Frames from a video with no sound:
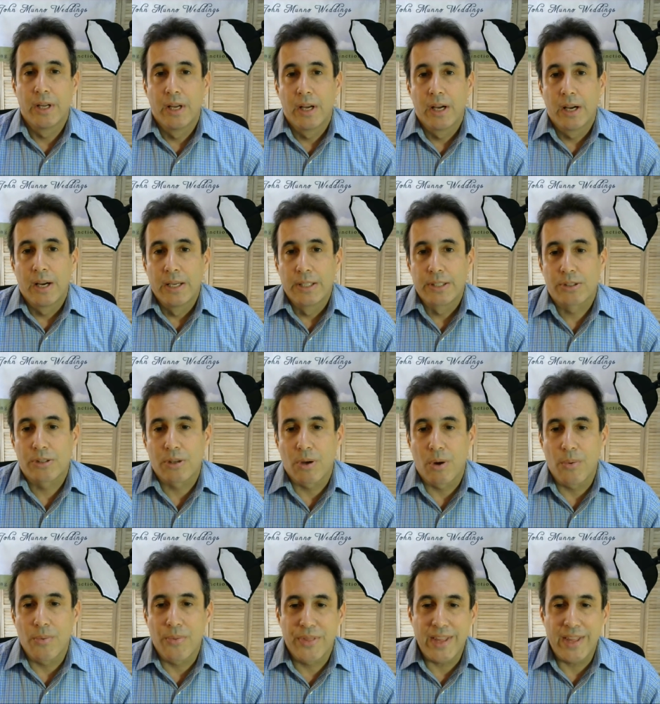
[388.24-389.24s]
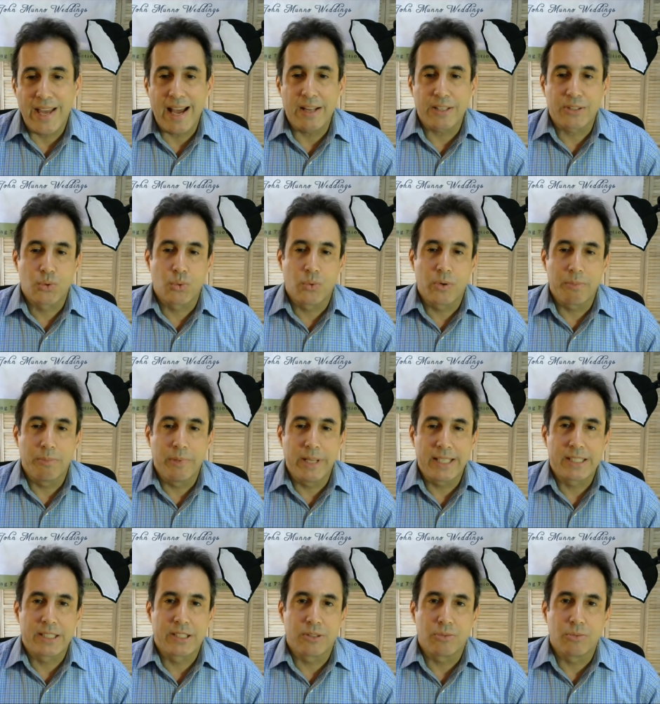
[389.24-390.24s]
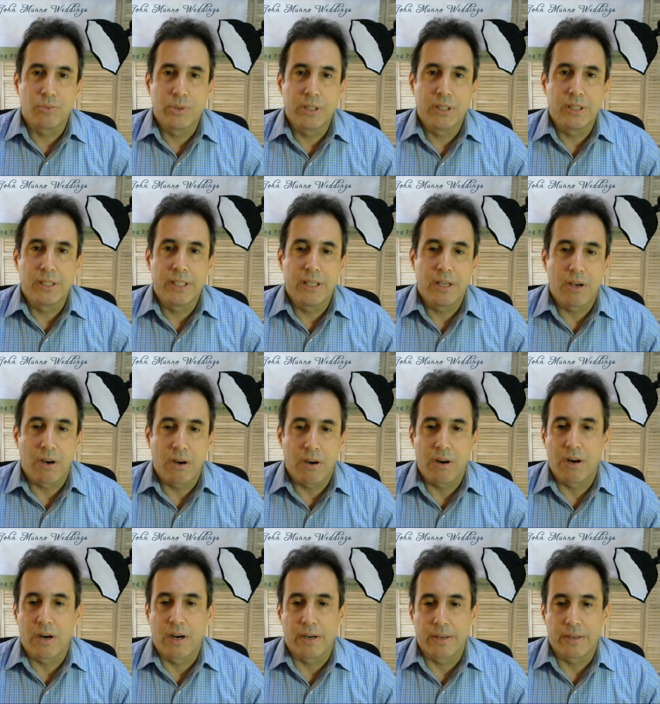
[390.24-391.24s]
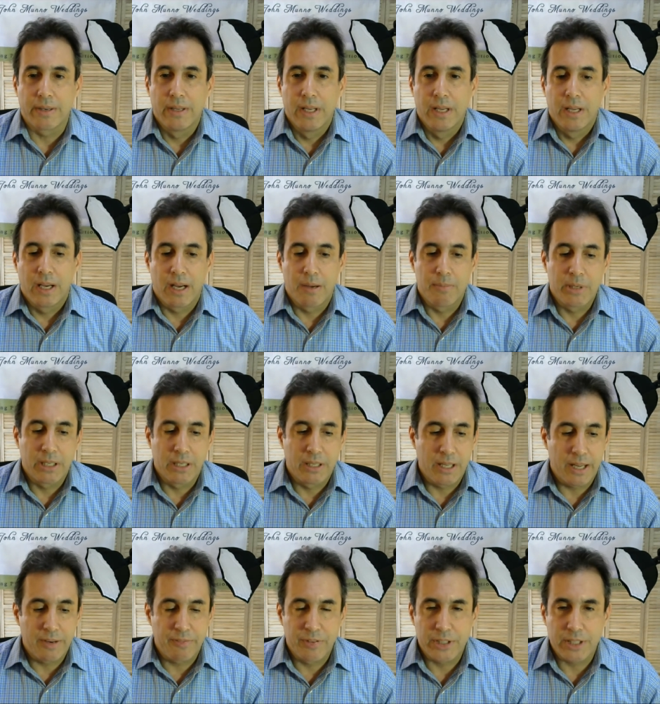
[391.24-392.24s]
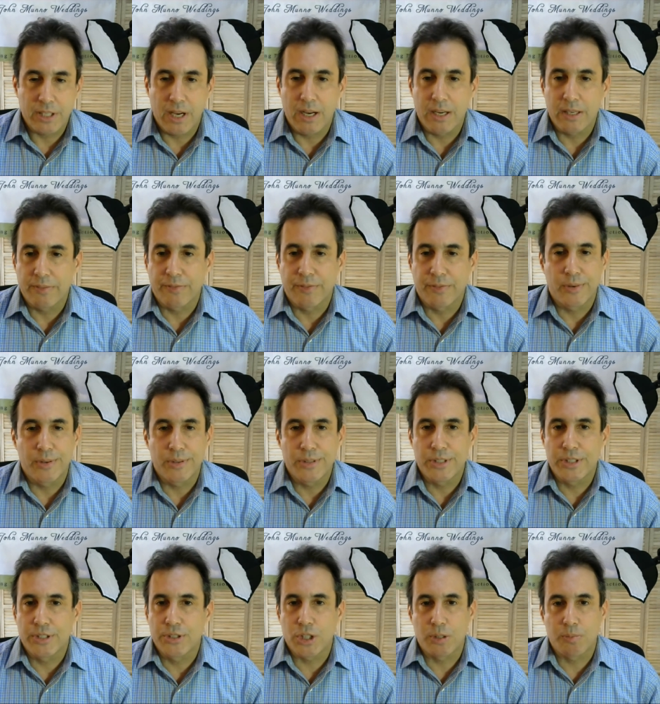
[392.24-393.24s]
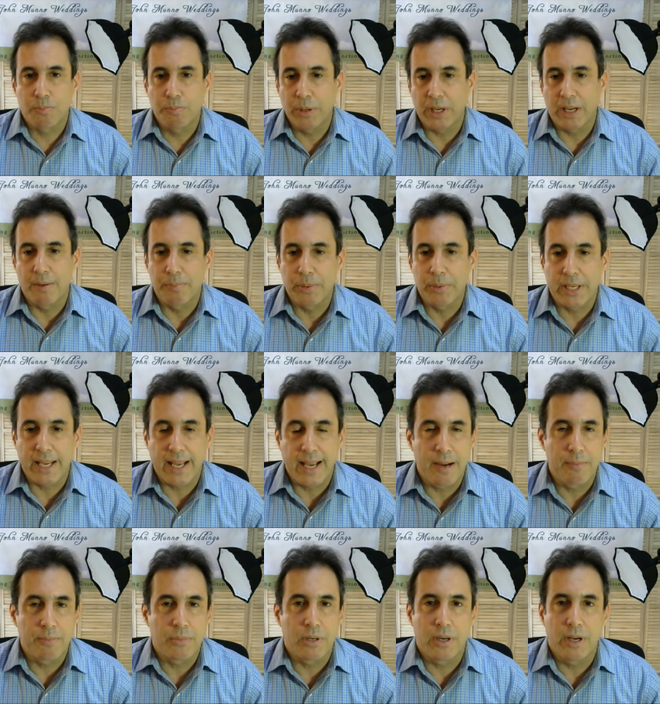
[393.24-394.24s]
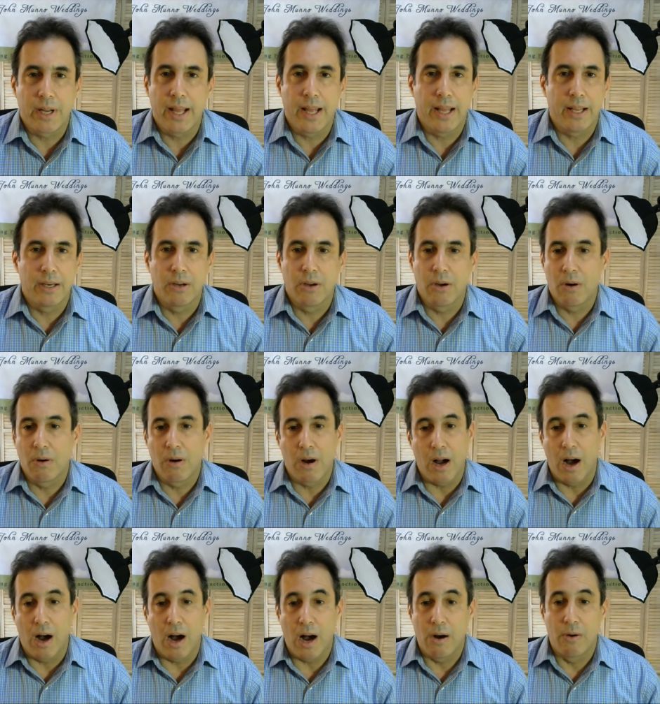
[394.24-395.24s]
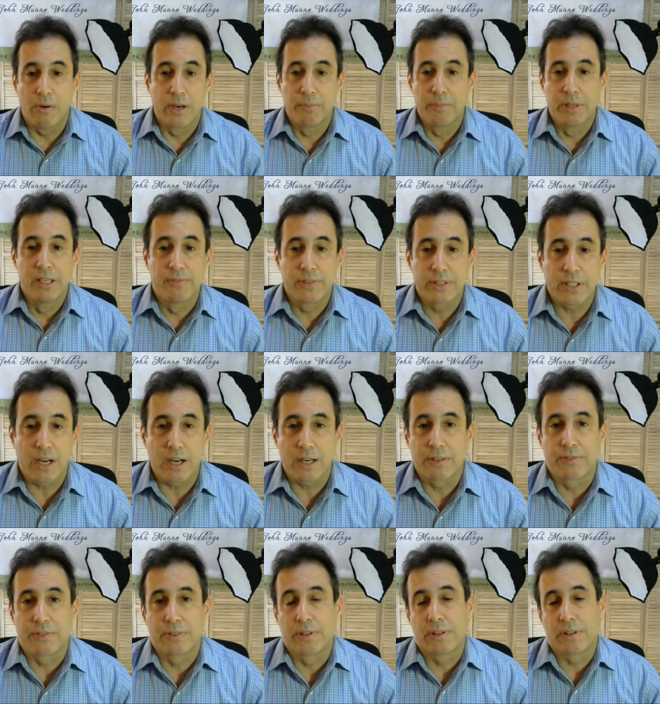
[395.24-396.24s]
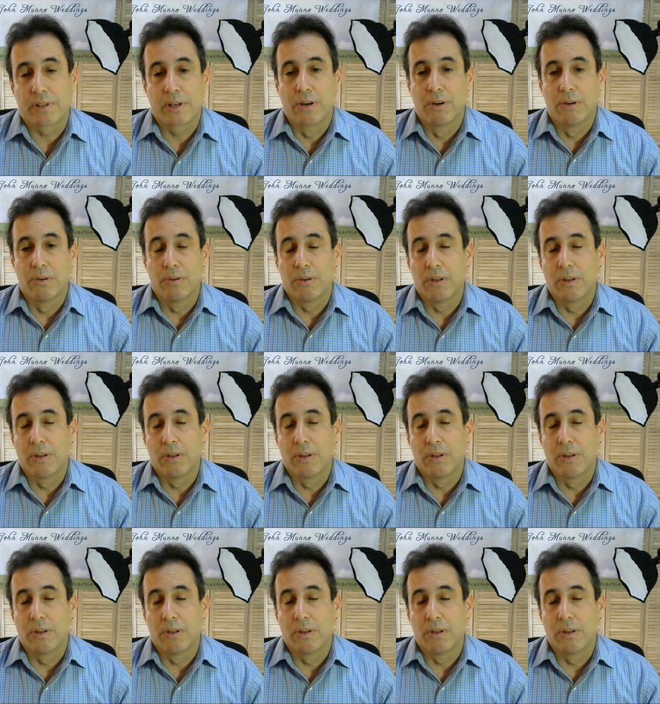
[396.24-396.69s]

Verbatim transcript: So that's what makes it really hard. I mean, a lot of photographers just pick up a camera and go, I want to be a photographer. Cool.